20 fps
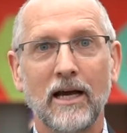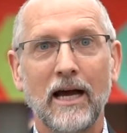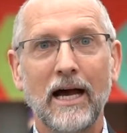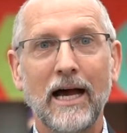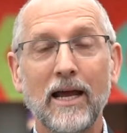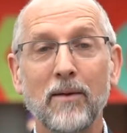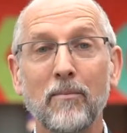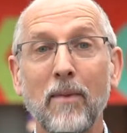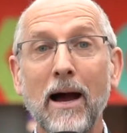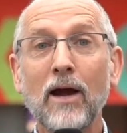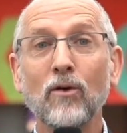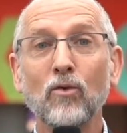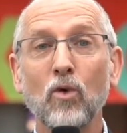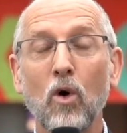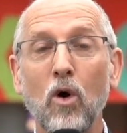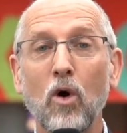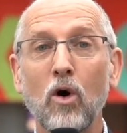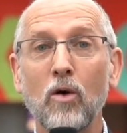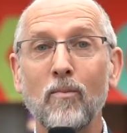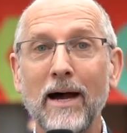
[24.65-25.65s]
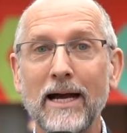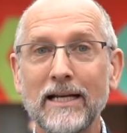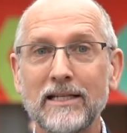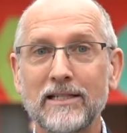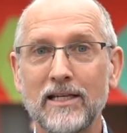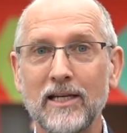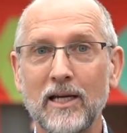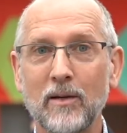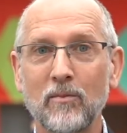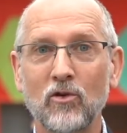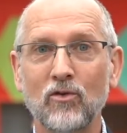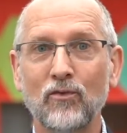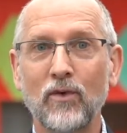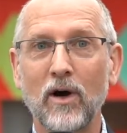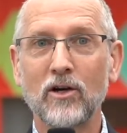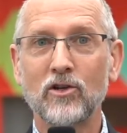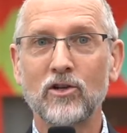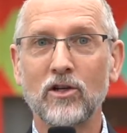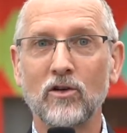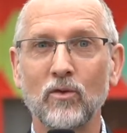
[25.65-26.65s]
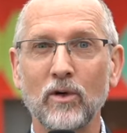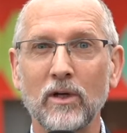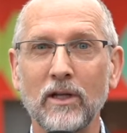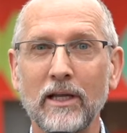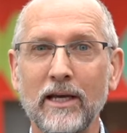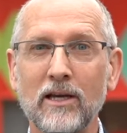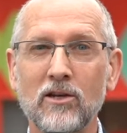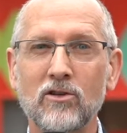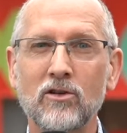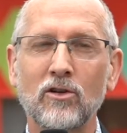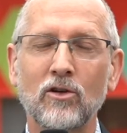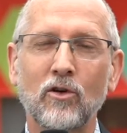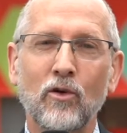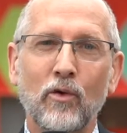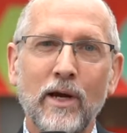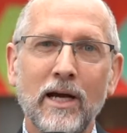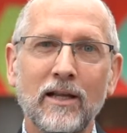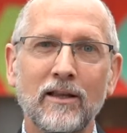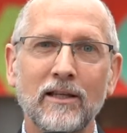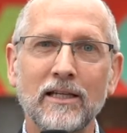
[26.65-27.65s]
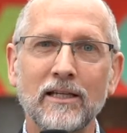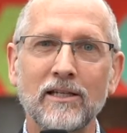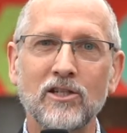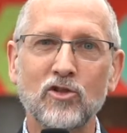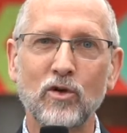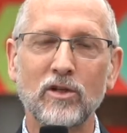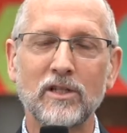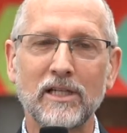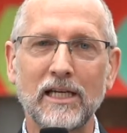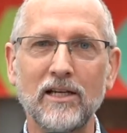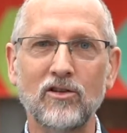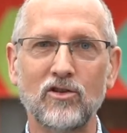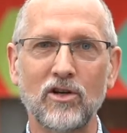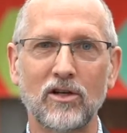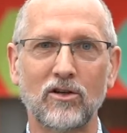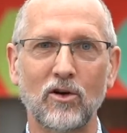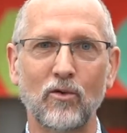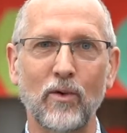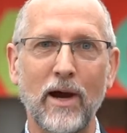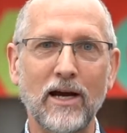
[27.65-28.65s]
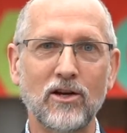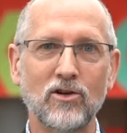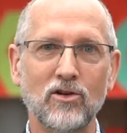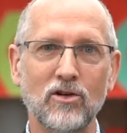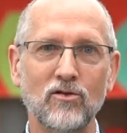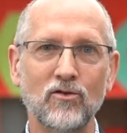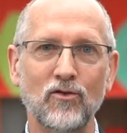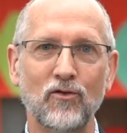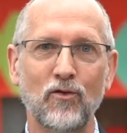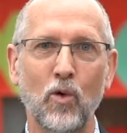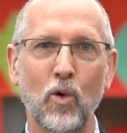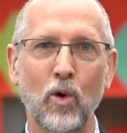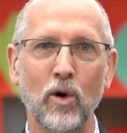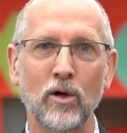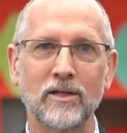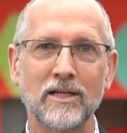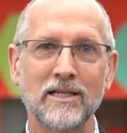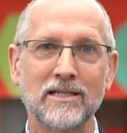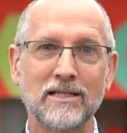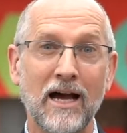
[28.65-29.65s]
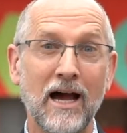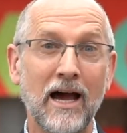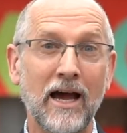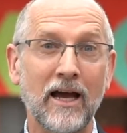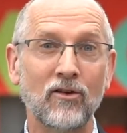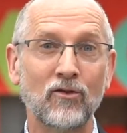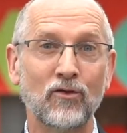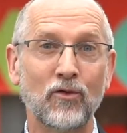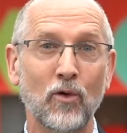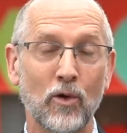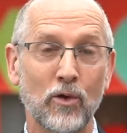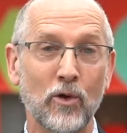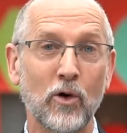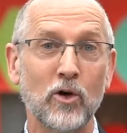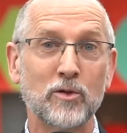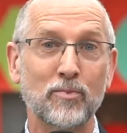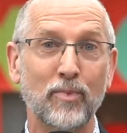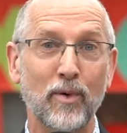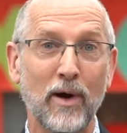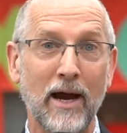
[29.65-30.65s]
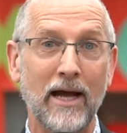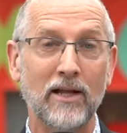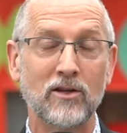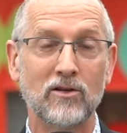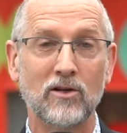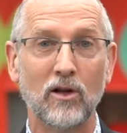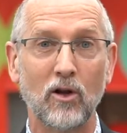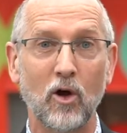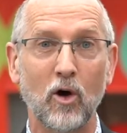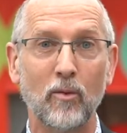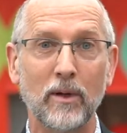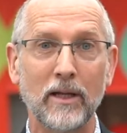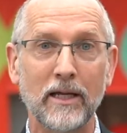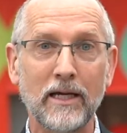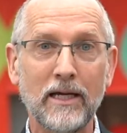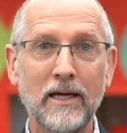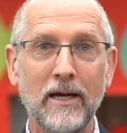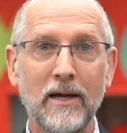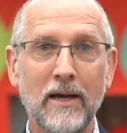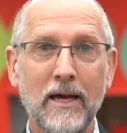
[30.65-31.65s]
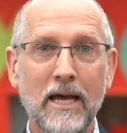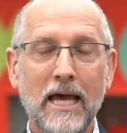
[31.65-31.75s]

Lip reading: In my role, my team's function really is to create the strategic direction for design for those brands globally,